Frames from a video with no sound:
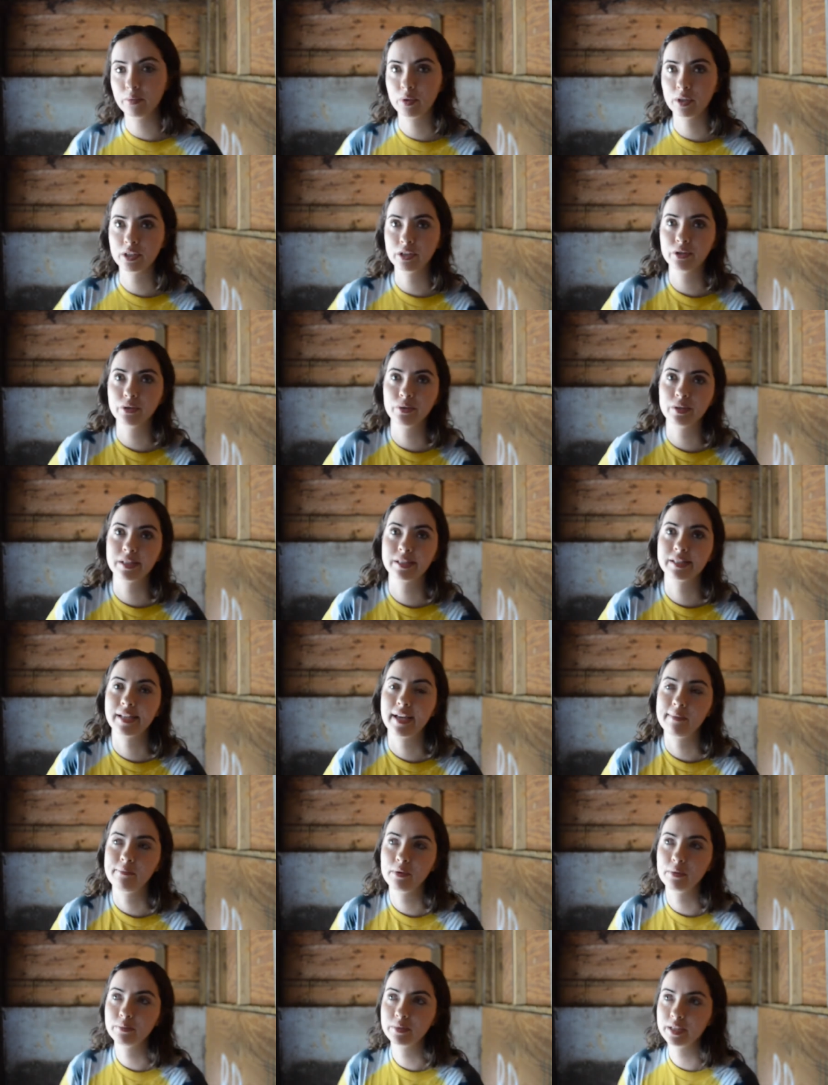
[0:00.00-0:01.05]
We're gonna do an
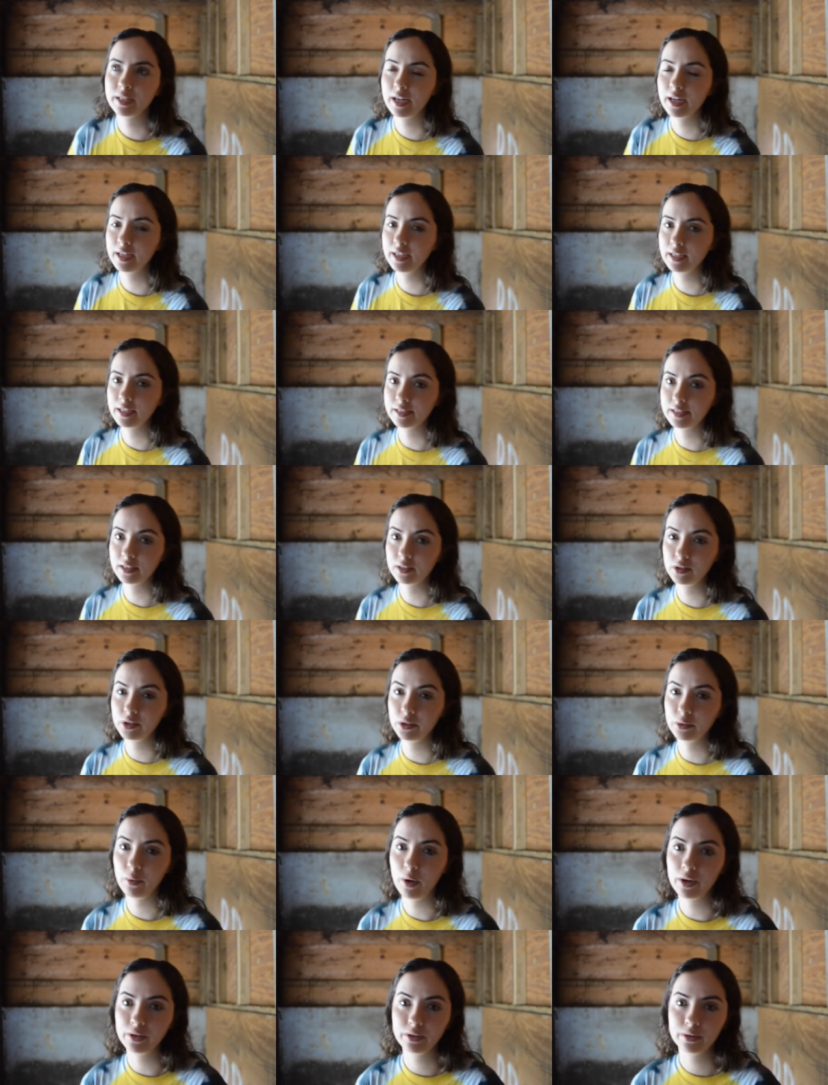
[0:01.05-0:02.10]
escape room tonight, and it's in
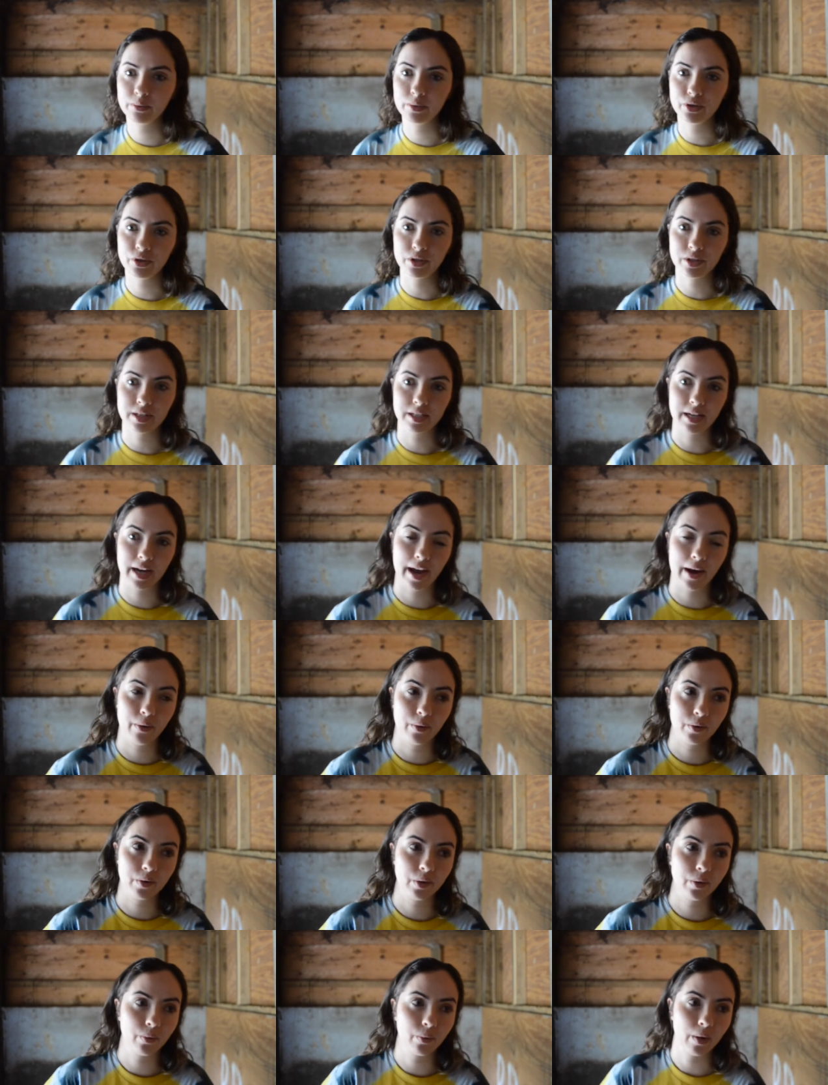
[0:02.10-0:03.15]
Clearwater, which is an
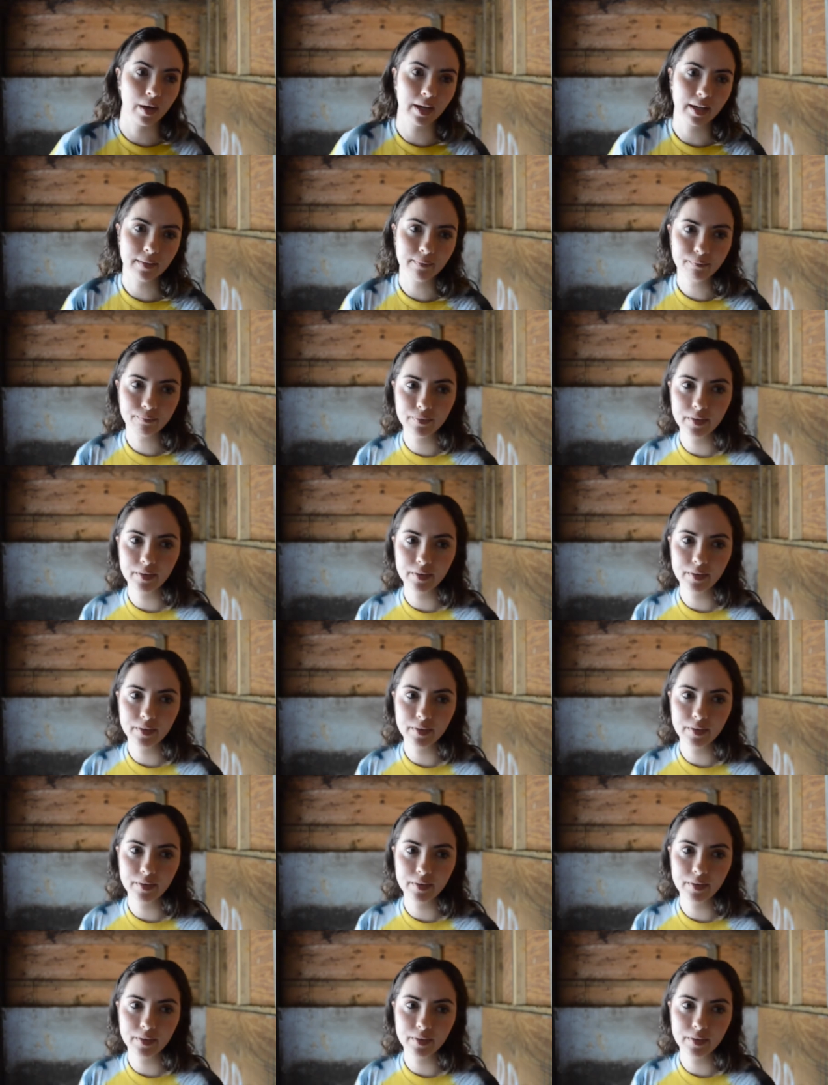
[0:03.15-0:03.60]
hour away.